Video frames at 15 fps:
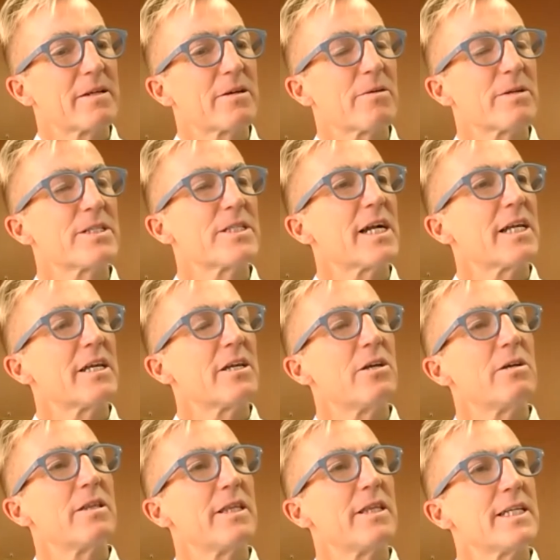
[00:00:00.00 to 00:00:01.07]
Christiana,
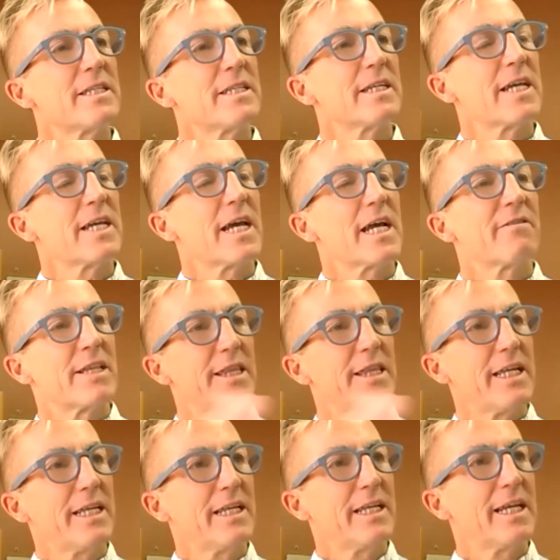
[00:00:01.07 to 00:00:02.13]
you listed kind of a
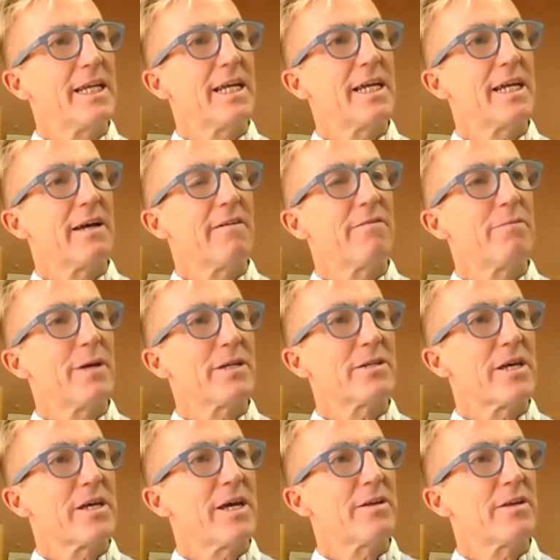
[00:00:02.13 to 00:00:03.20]
litany of
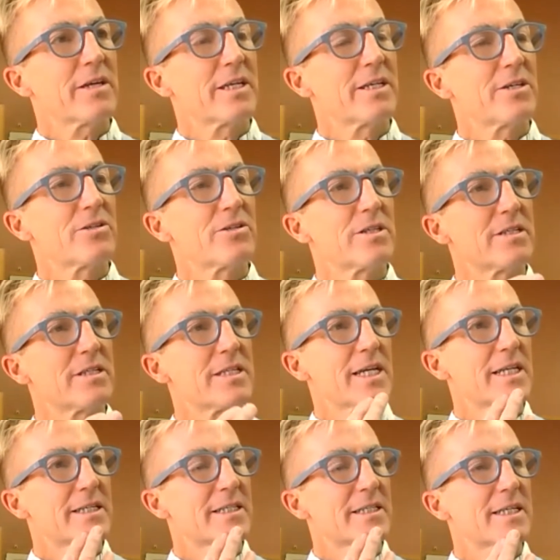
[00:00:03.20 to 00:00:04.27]
mental health conditions
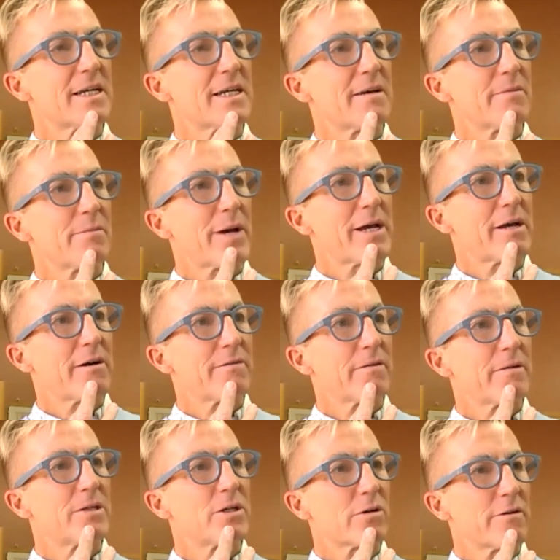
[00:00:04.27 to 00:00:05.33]
that
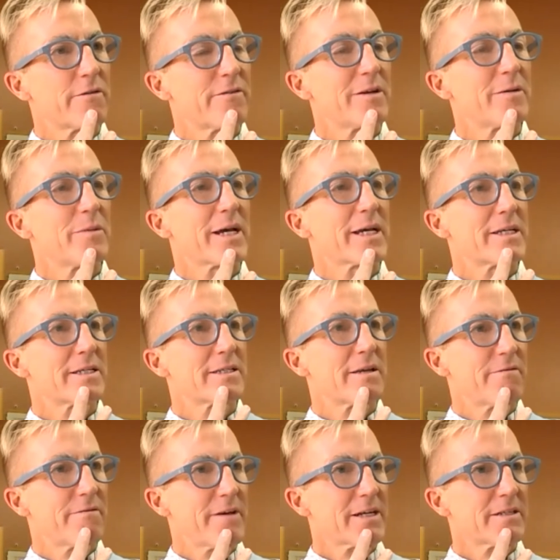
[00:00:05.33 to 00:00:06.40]
neurofeedback is
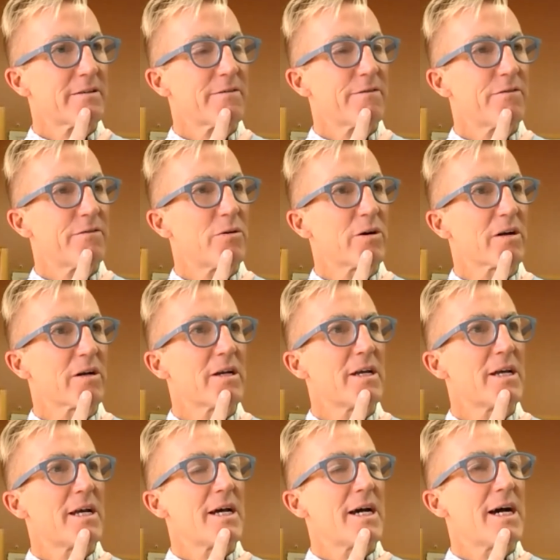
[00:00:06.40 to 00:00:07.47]
effective for.
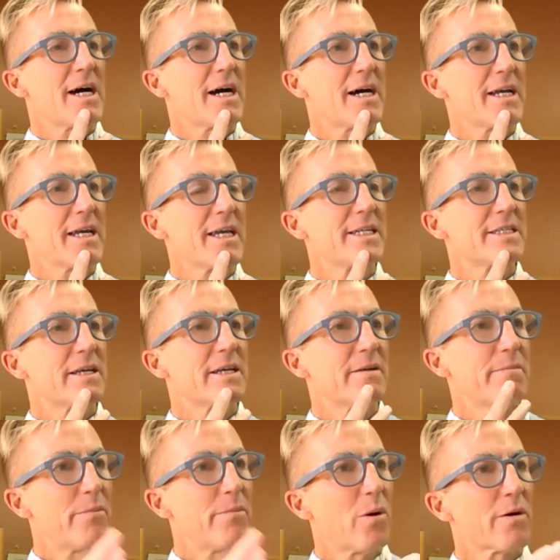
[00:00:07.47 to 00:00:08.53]
Is
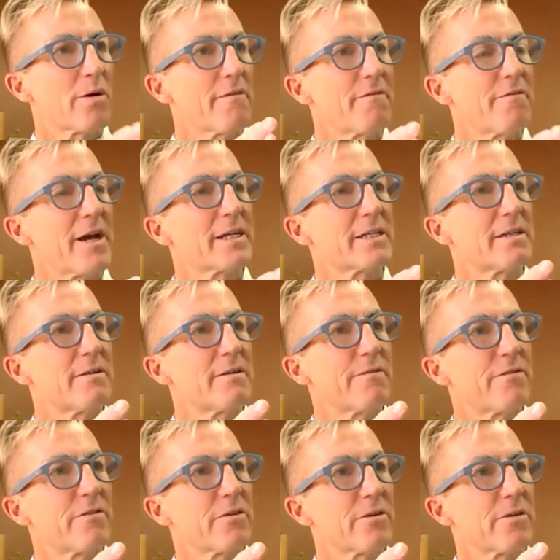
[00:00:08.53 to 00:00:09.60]
it more effective
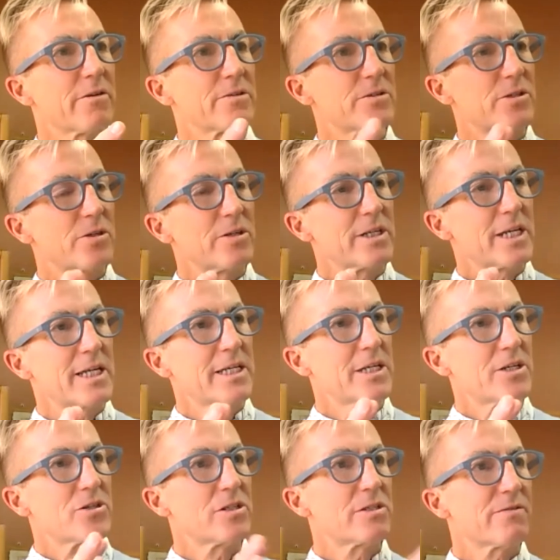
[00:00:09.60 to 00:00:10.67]
for certain
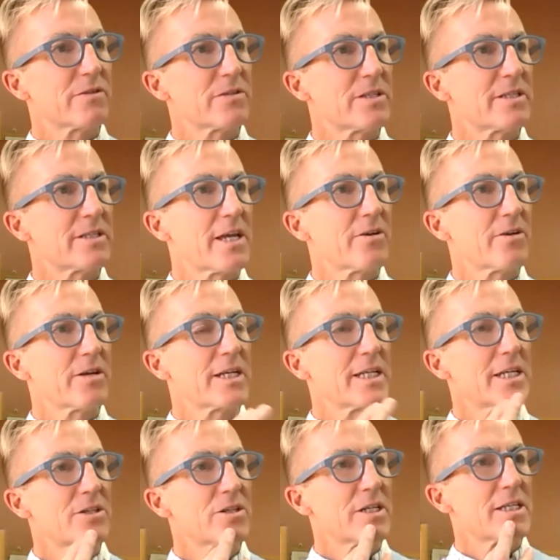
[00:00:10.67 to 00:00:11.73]
conditions versus other
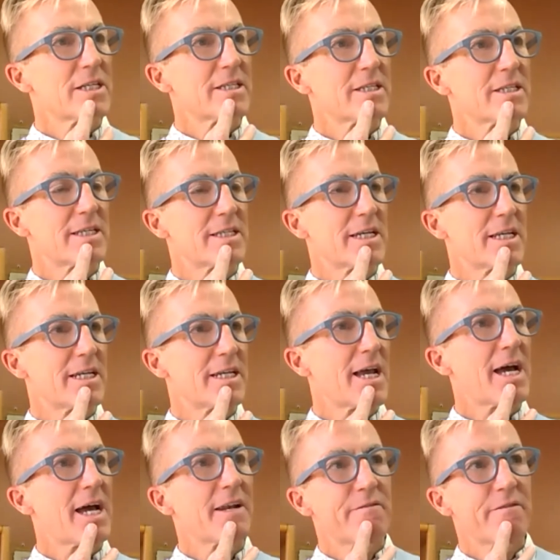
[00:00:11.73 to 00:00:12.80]
conditions? Is it
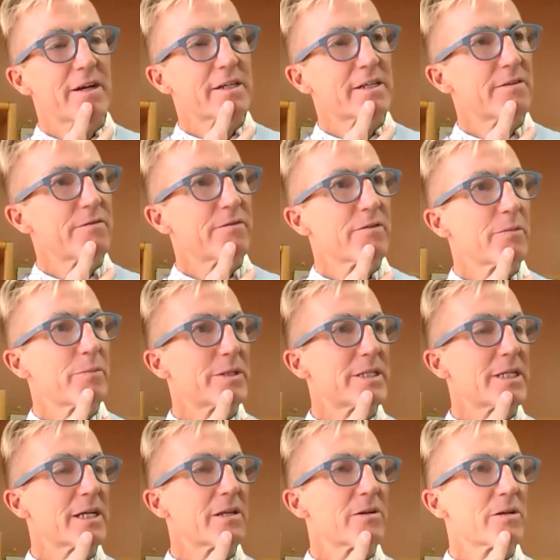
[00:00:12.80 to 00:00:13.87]
not effective for
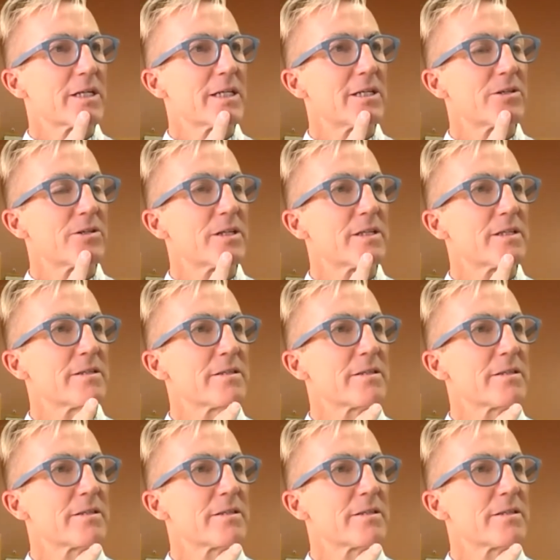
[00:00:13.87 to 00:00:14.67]
particular conditions?